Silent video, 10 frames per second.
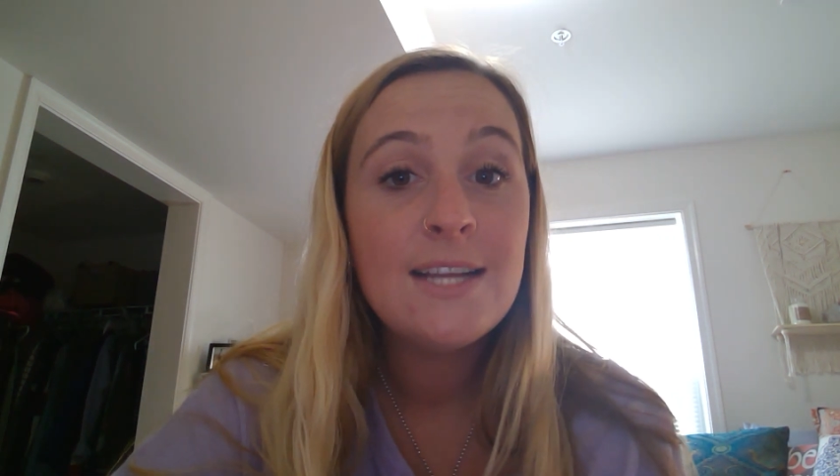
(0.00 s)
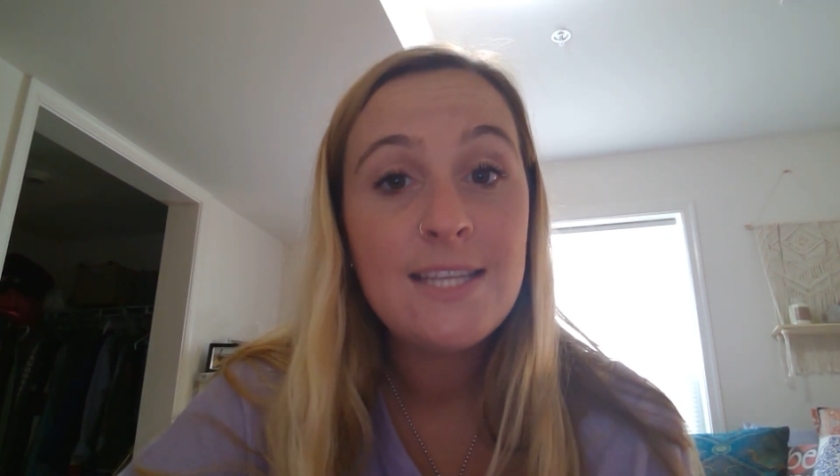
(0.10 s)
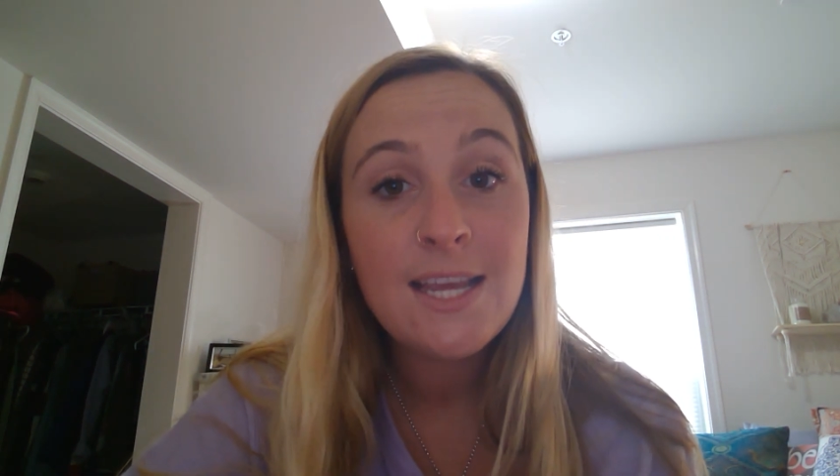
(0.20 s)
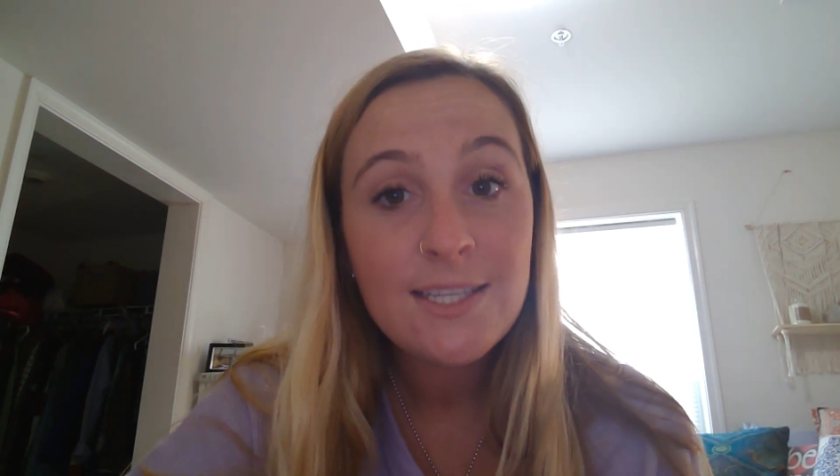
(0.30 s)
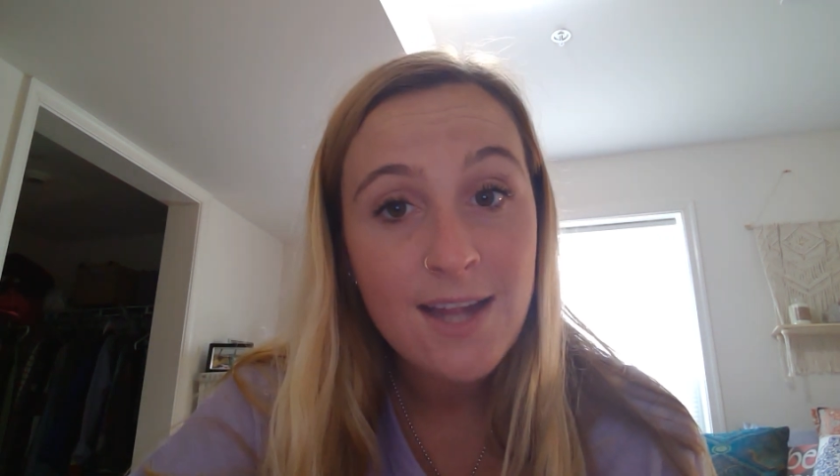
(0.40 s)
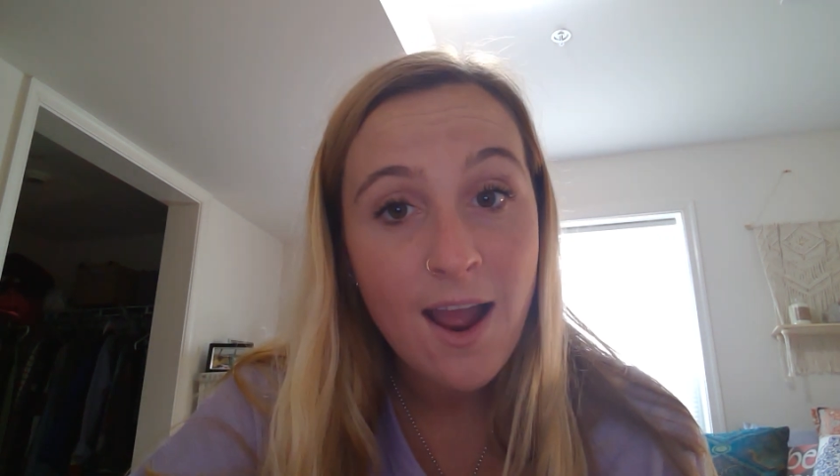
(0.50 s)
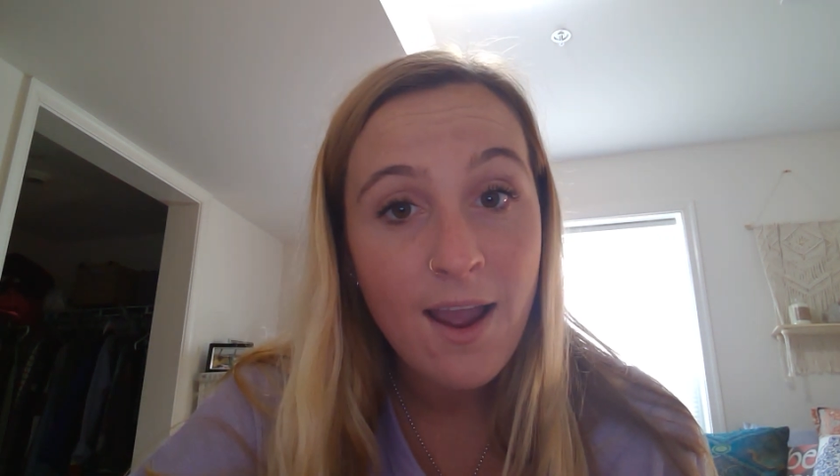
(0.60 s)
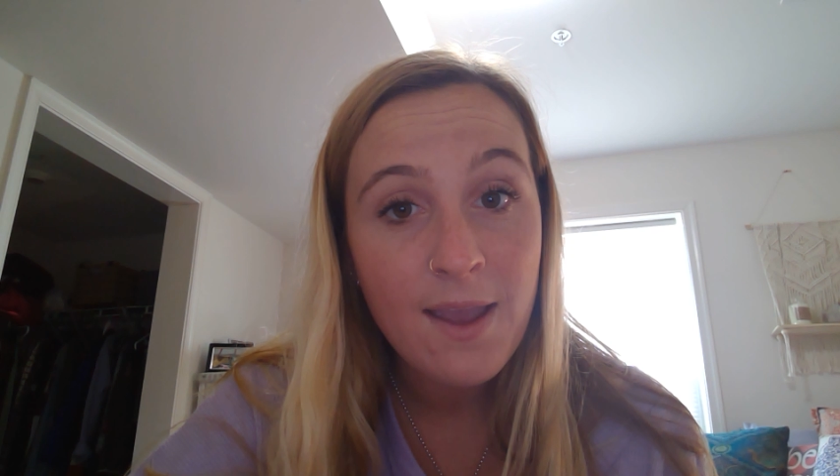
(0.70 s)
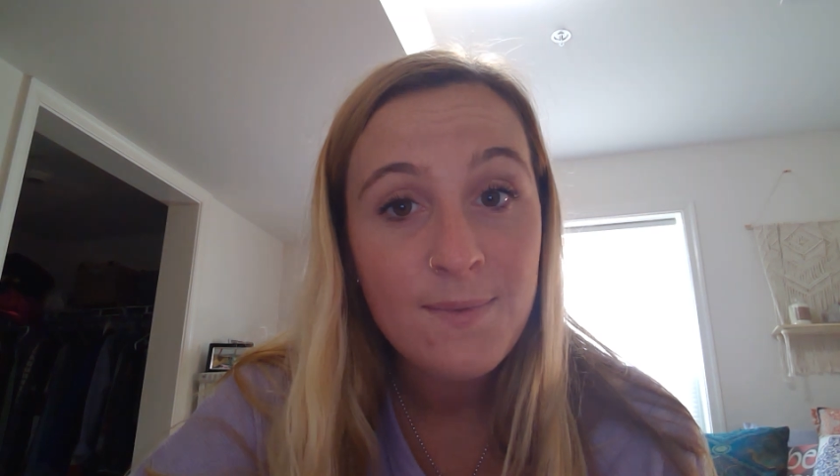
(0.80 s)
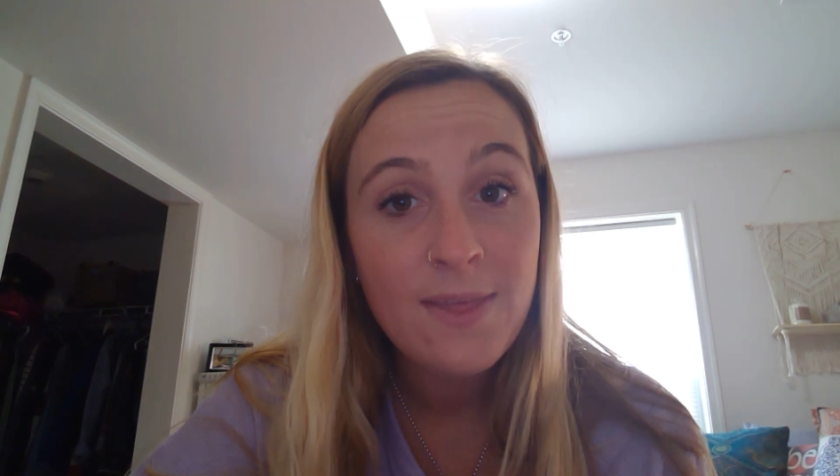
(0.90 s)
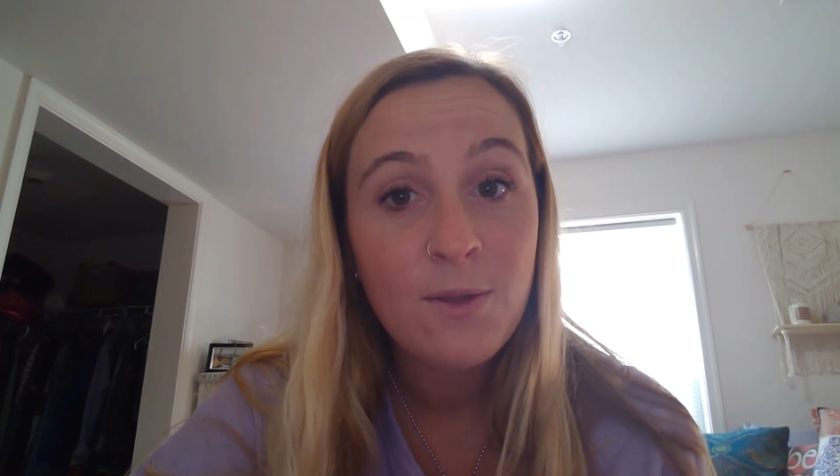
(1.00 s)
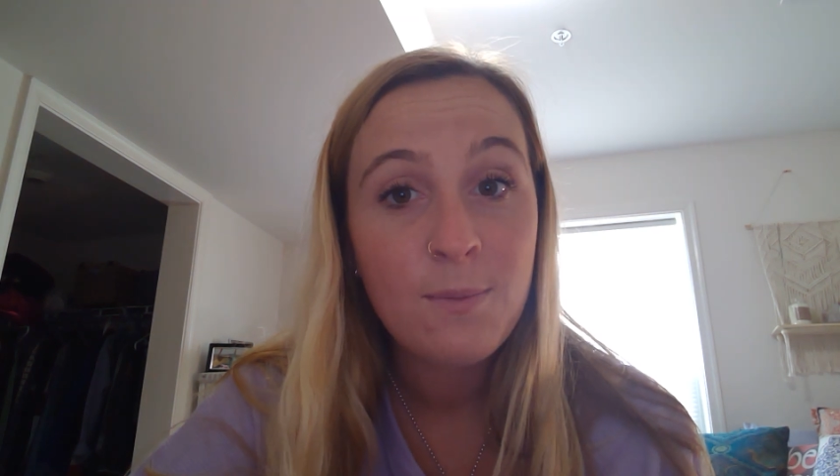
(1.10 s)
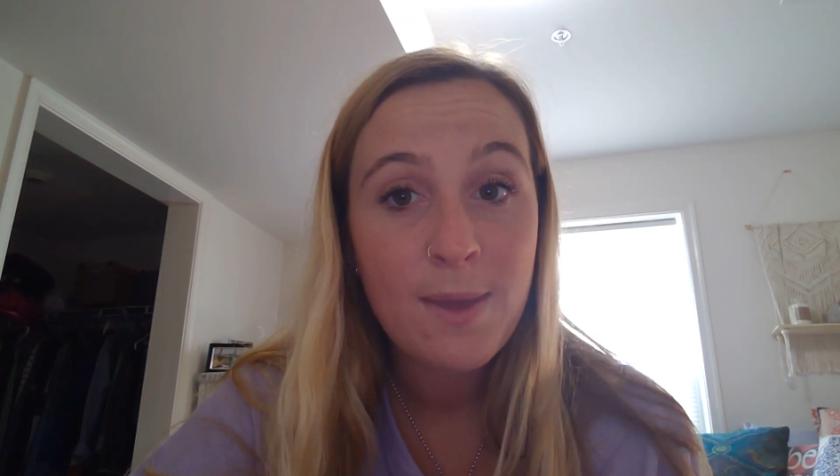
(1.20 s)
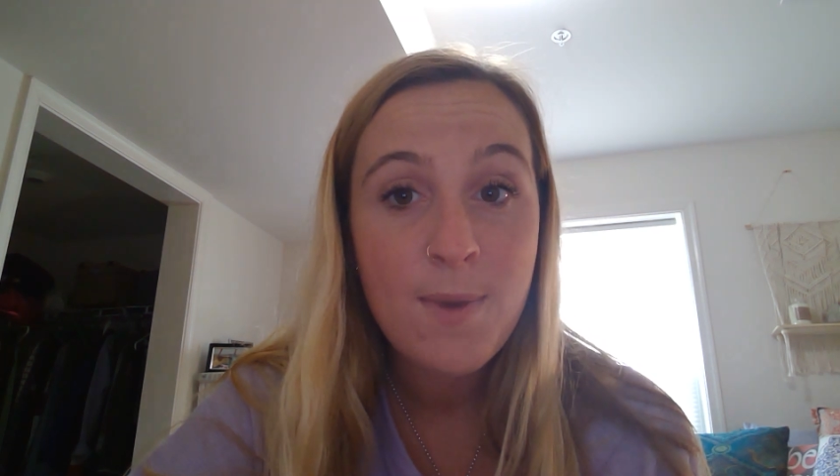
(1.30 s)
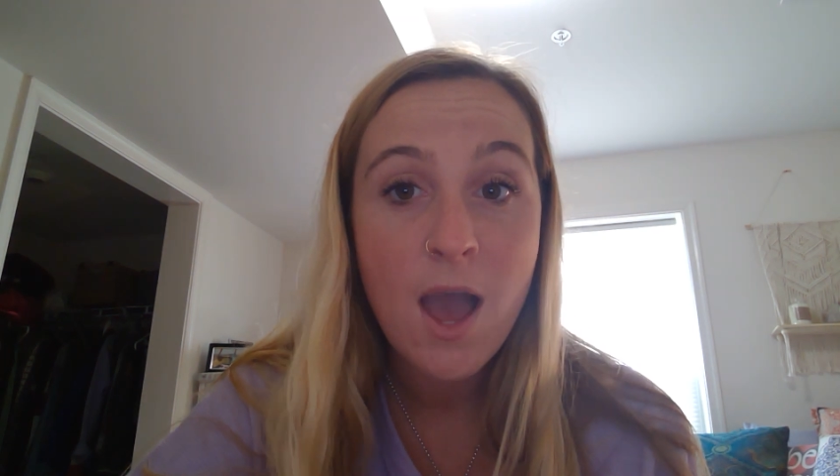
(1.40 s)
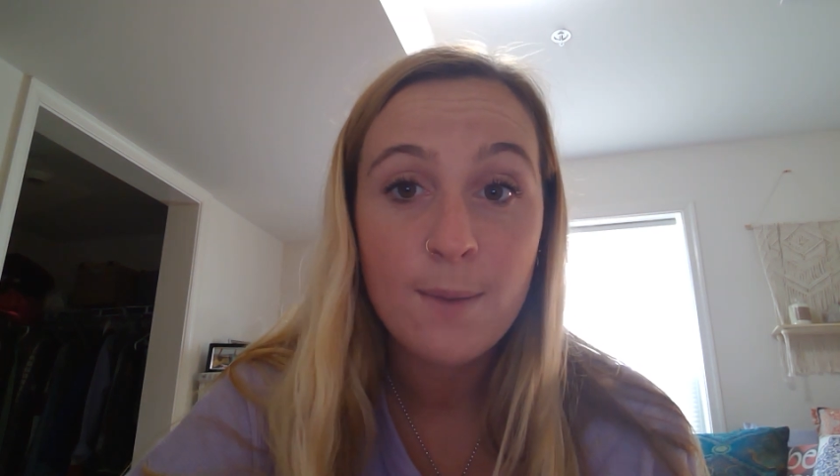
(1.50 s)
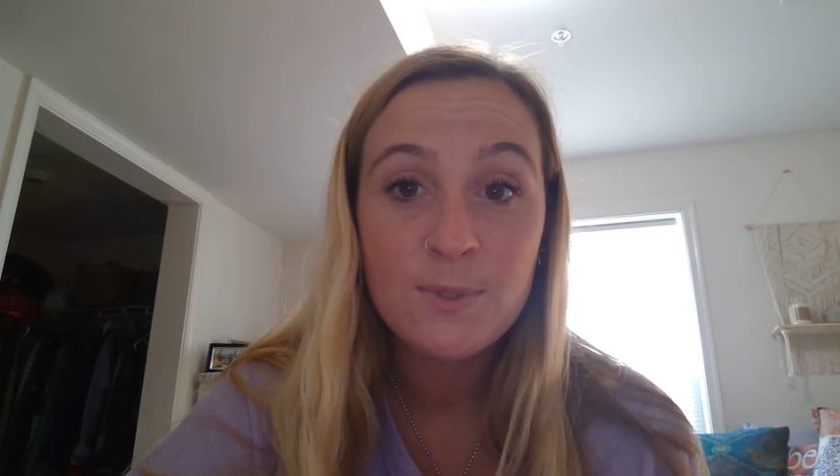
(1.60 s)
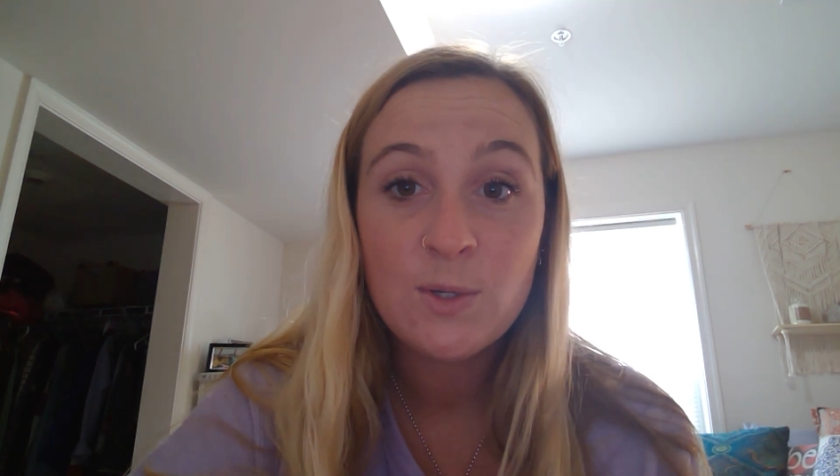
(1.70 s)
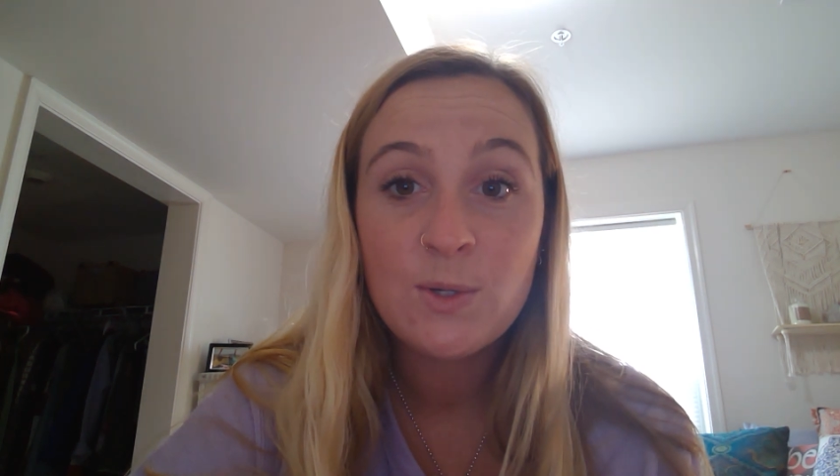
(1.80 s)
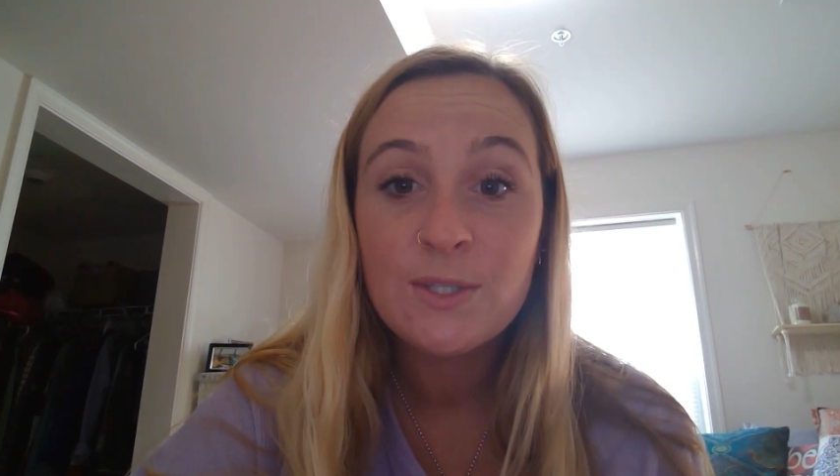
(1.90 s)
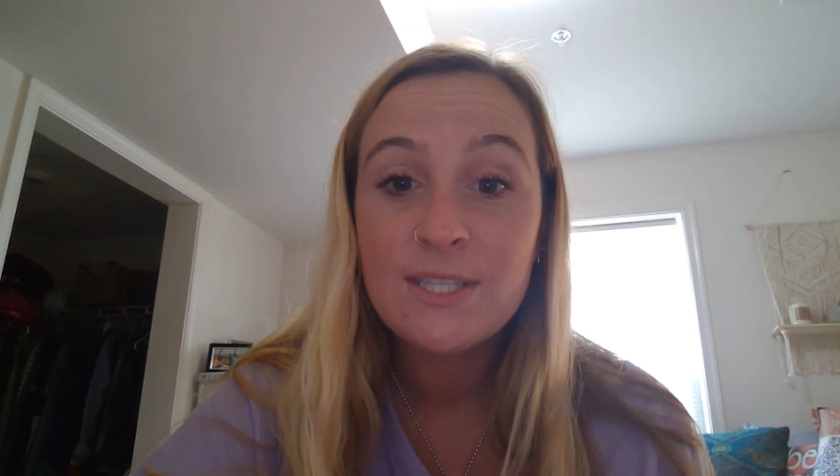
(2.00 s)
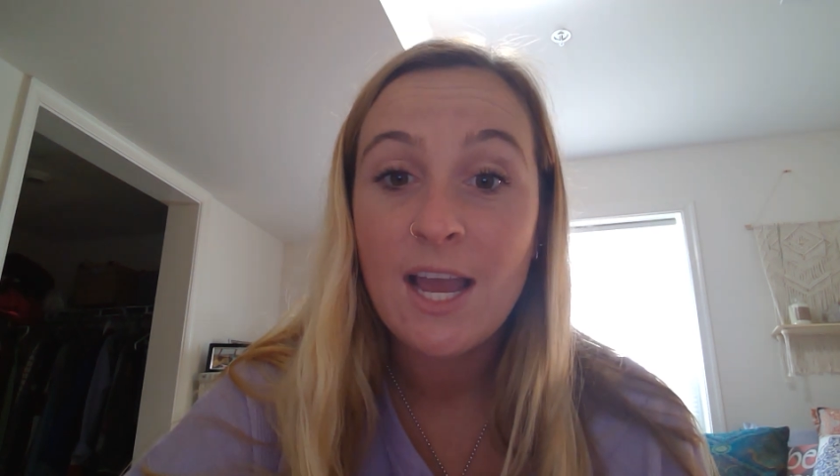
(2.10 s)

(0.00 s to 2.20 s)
It takes time and there may be obstacles